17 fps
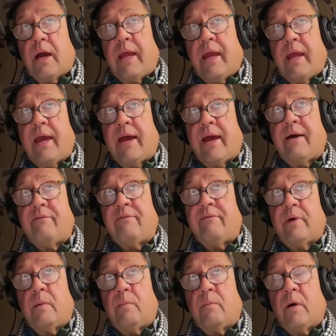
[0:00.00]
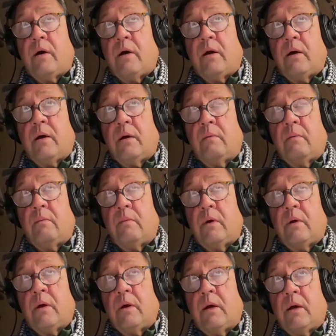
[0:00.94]
I have
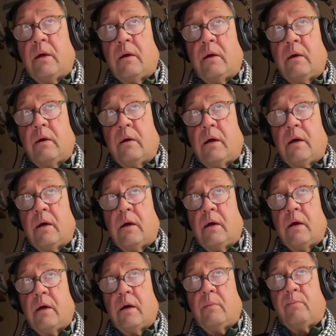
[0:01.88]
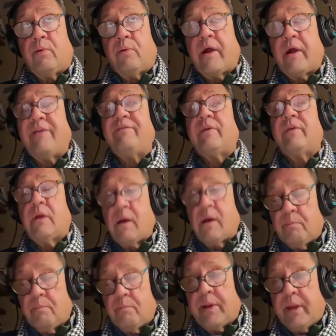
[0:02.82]
a private
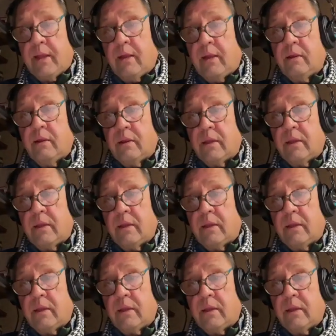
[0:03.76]
company